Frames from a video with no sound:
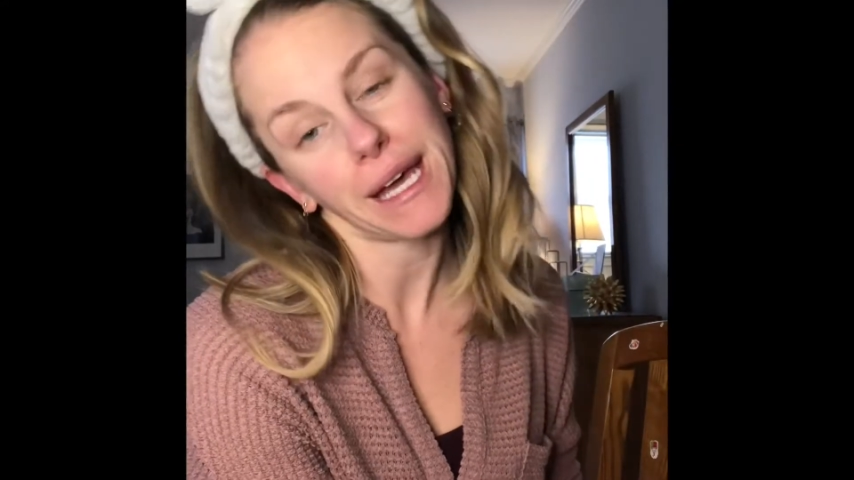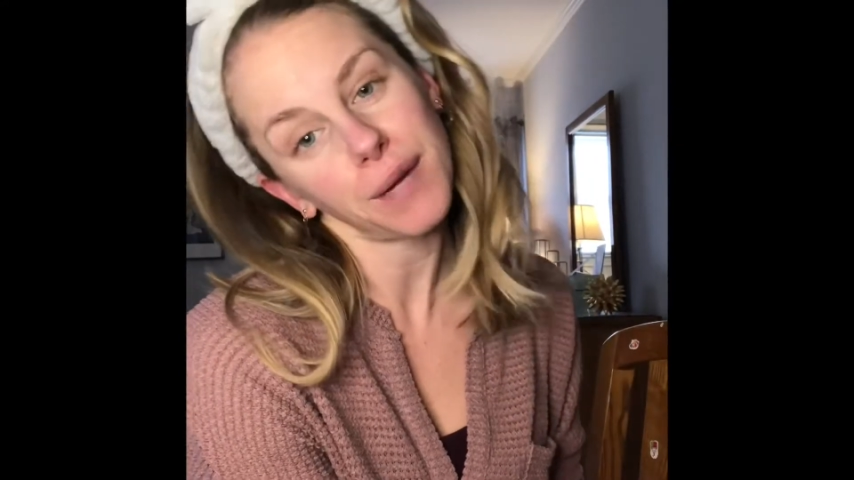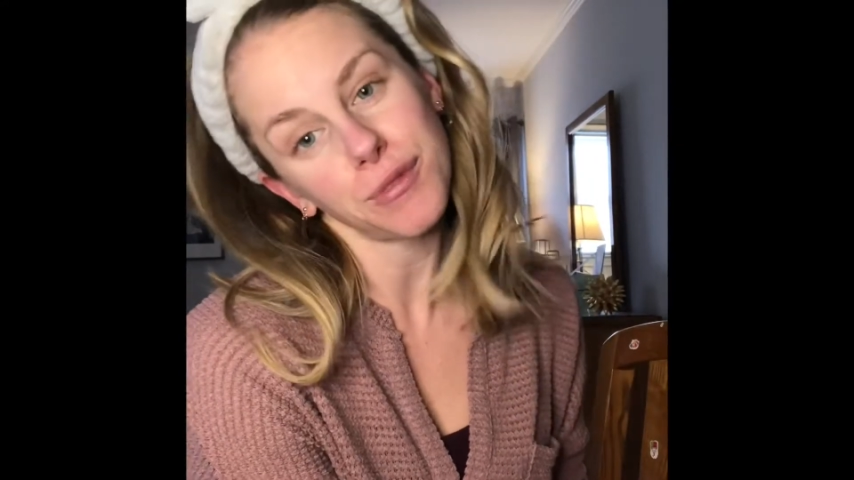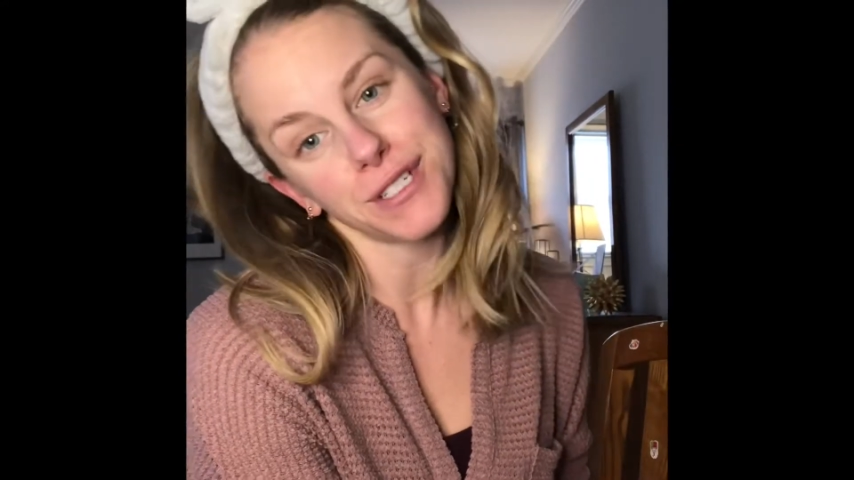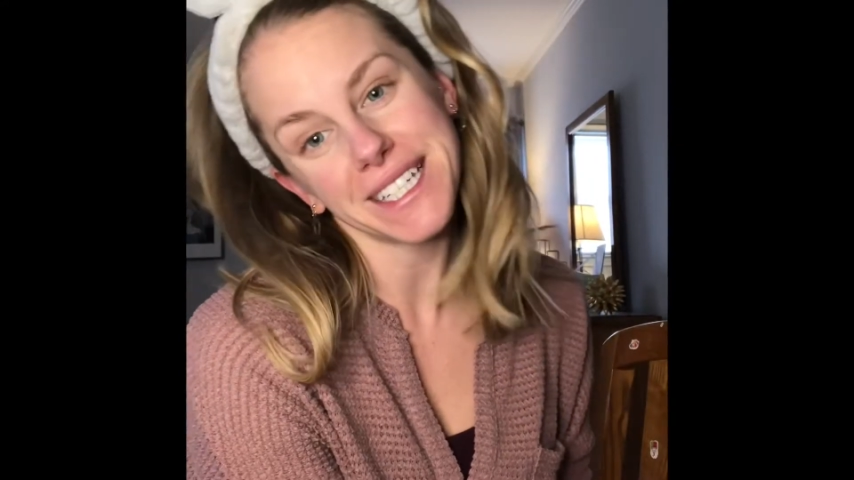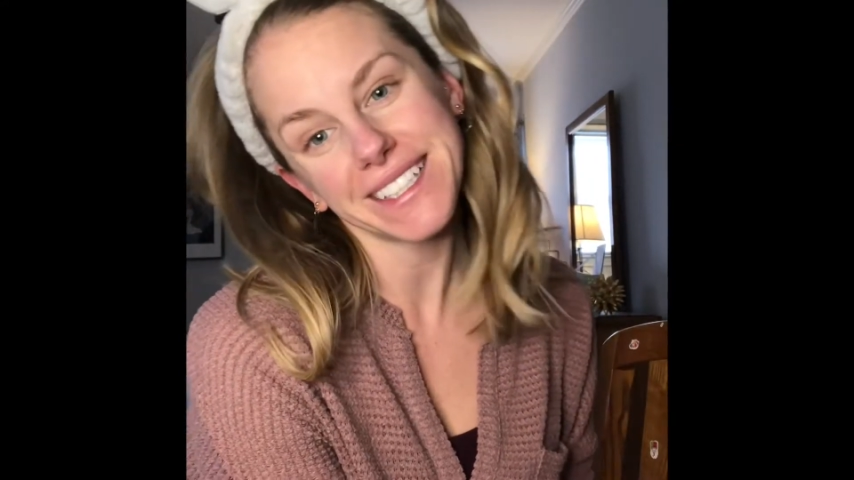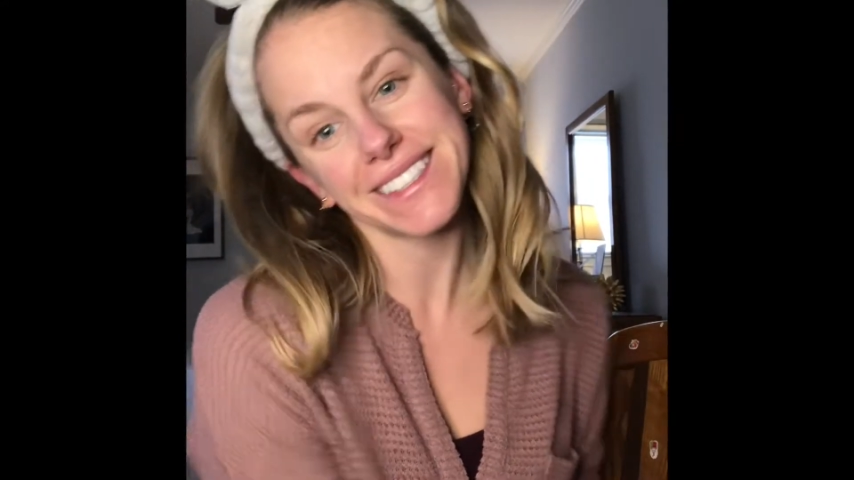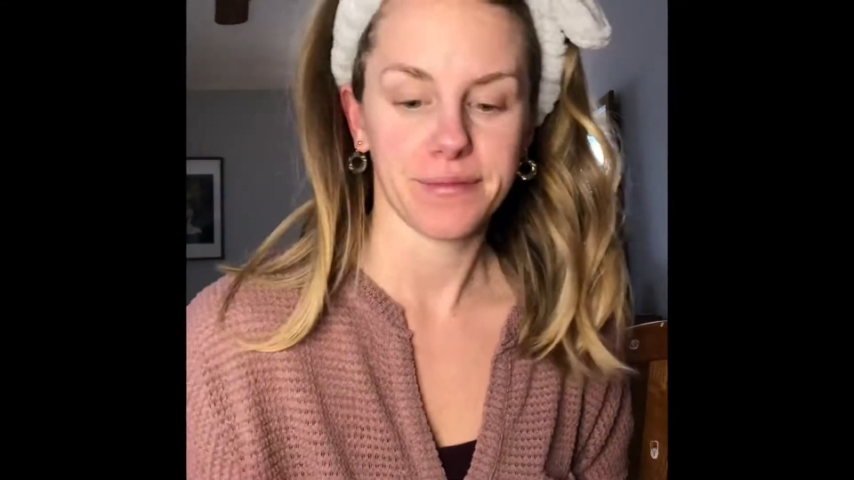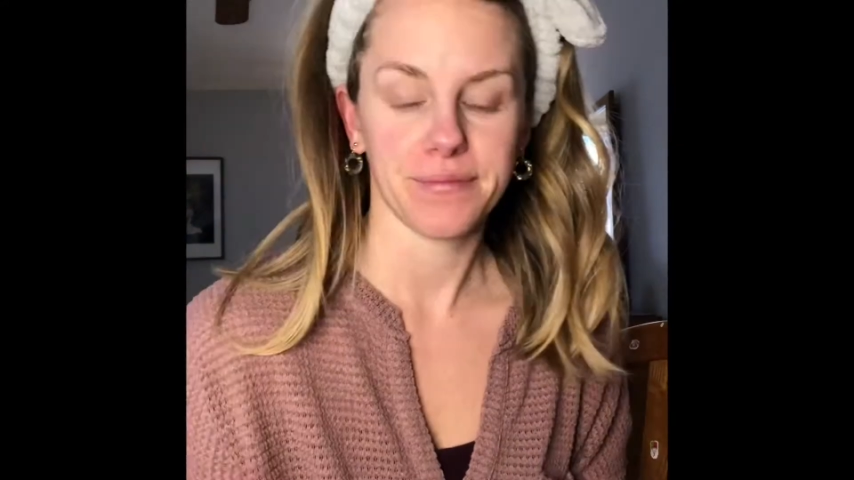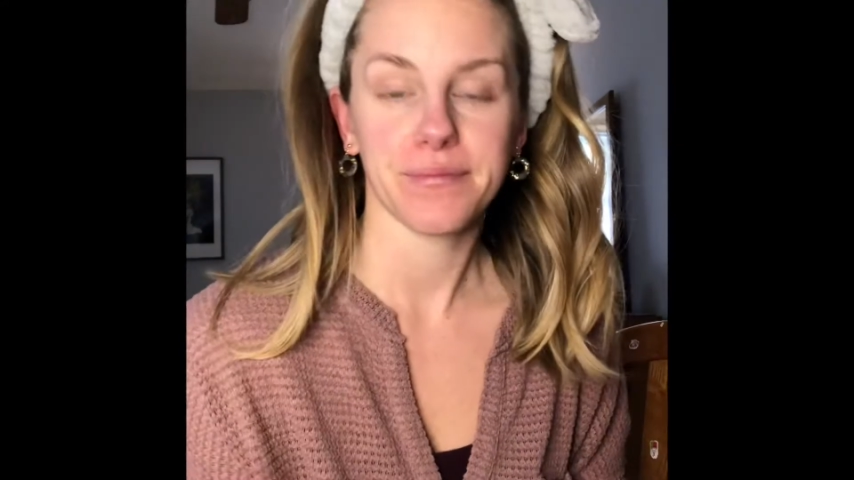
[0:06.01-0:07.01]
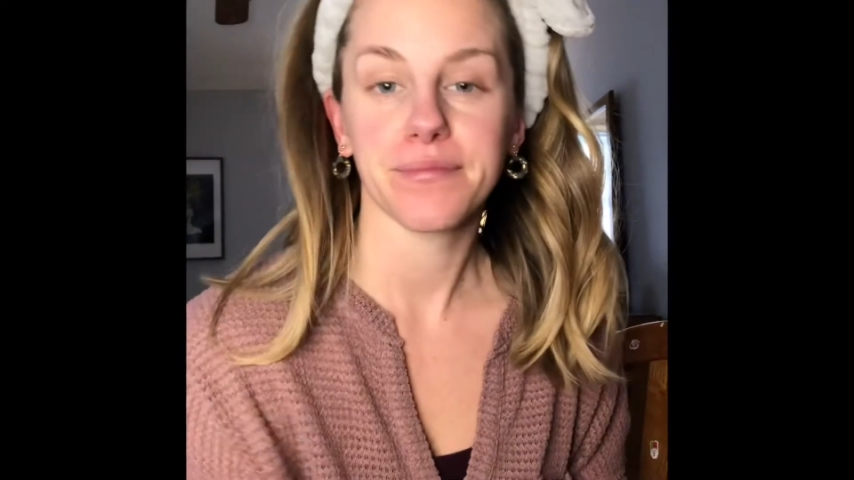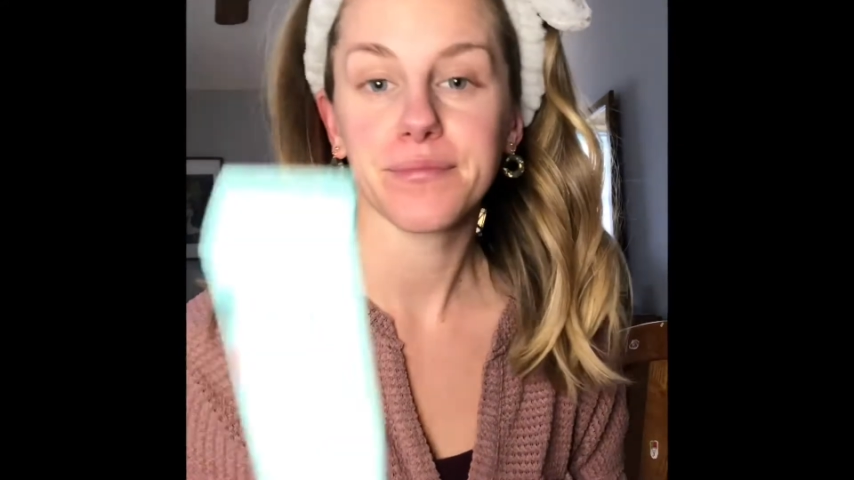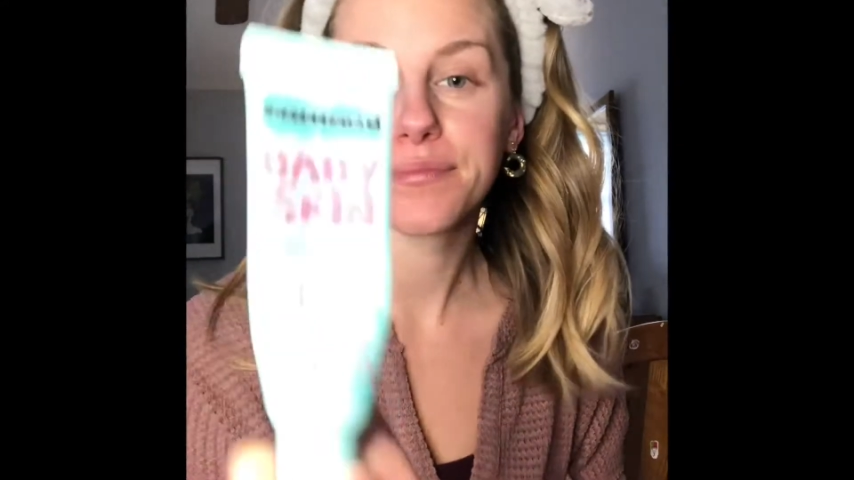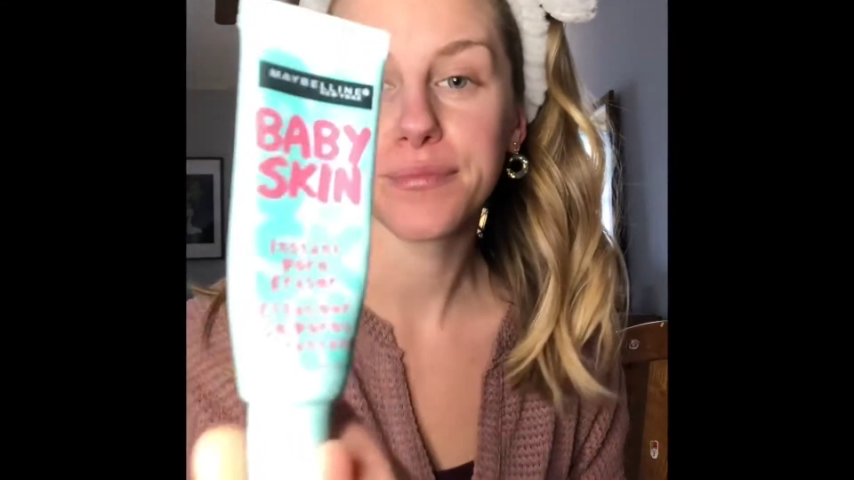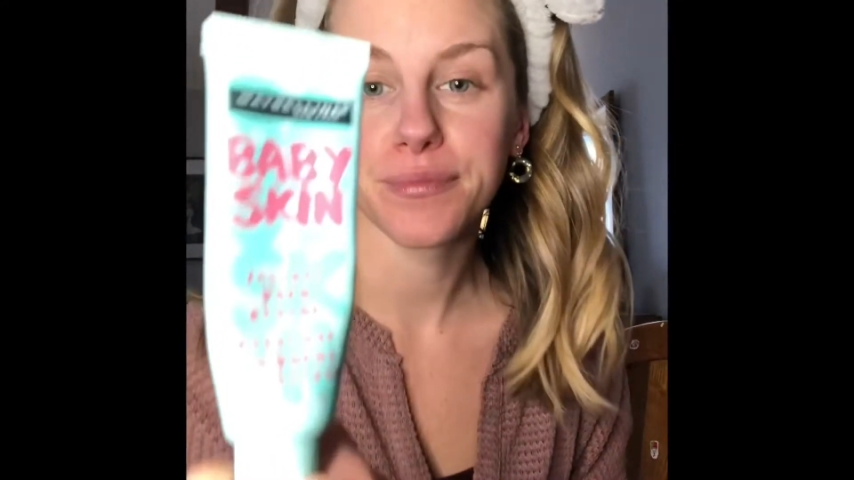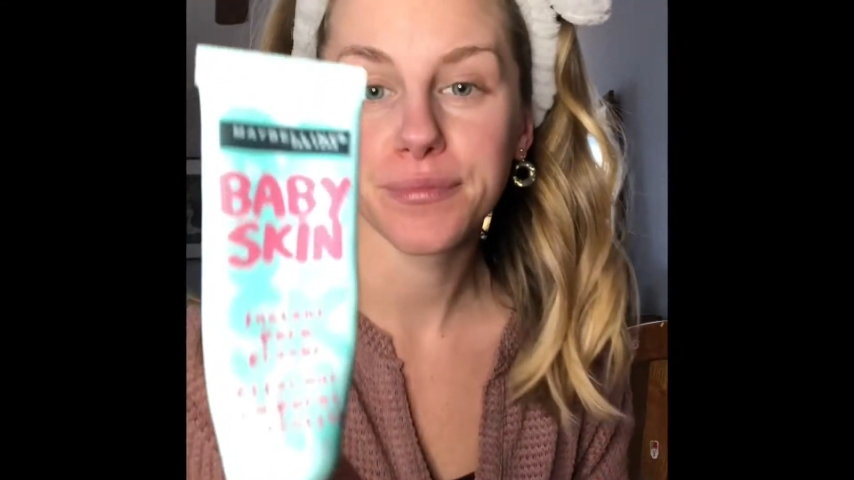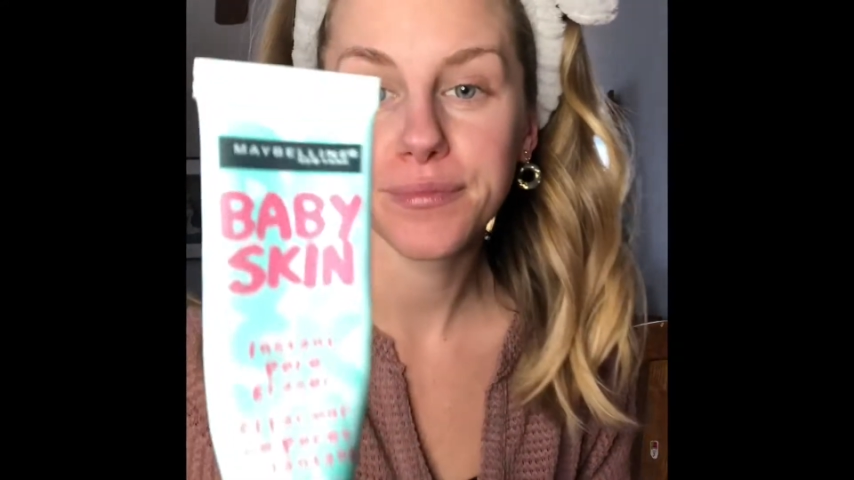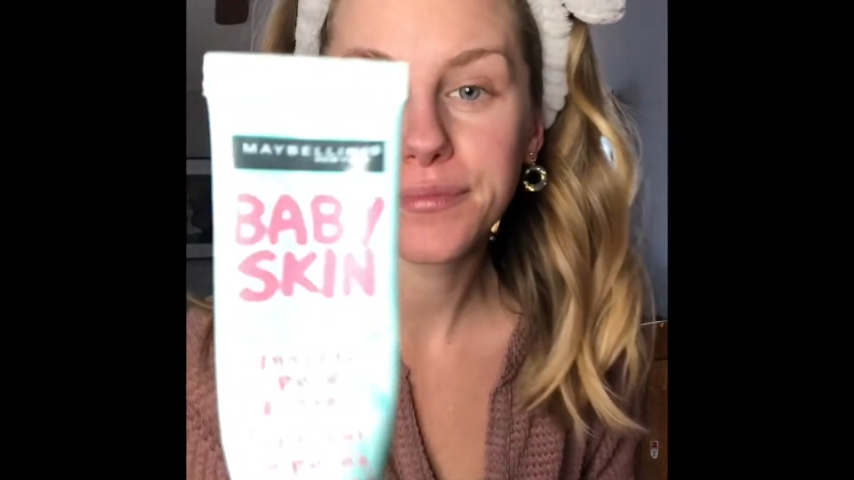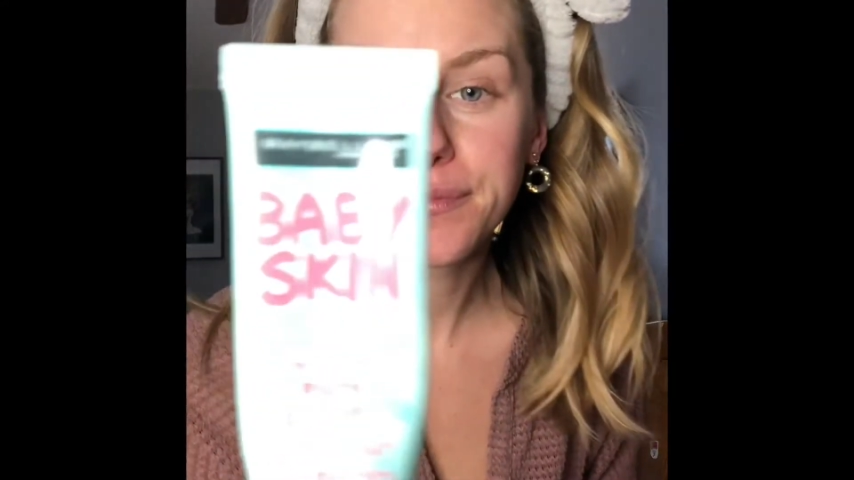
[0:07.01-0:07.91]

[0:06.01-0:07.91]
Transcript: routine. First,